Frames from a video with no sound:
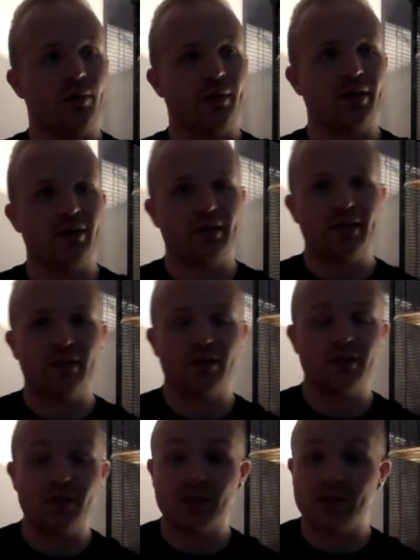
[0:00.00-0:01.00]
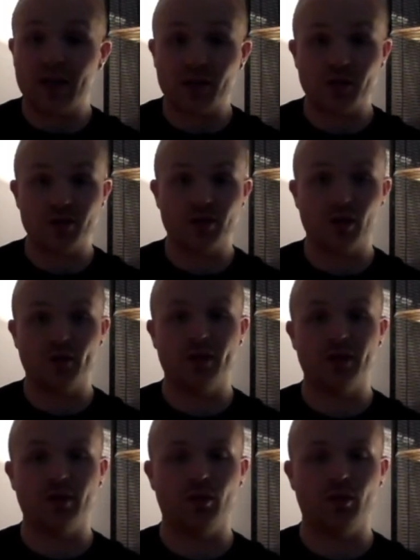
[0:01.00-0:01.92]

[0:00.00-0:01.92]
might not get the sessions covered,